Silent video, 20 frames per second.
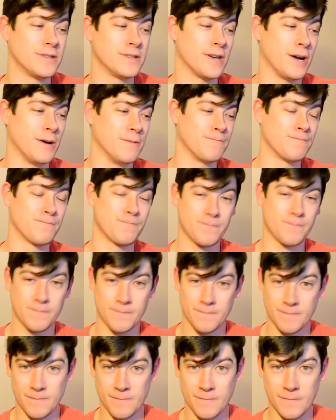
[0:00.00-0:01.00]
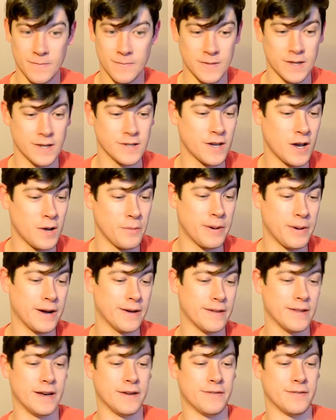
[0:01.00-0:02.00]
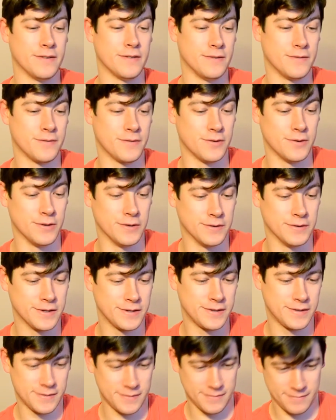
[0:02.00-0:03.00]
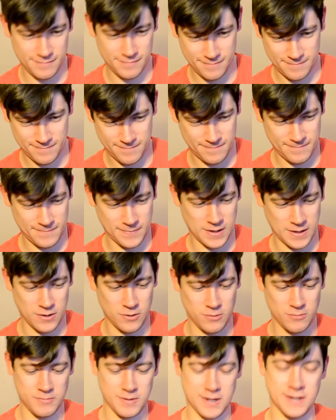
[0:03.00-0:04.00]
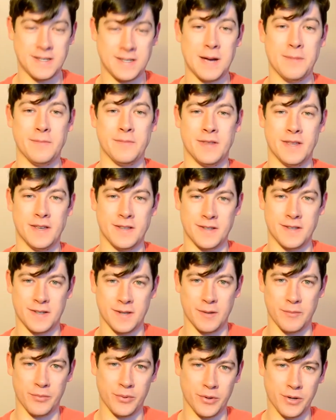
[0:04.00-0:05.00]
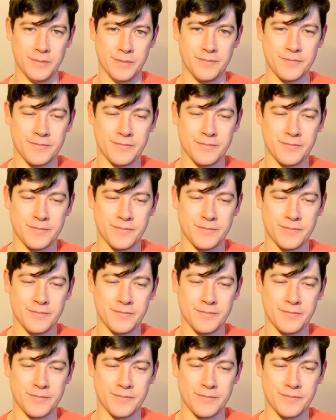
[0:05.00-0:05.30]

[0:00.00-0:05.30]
So there's hope out there for all of us who attempt this at some point.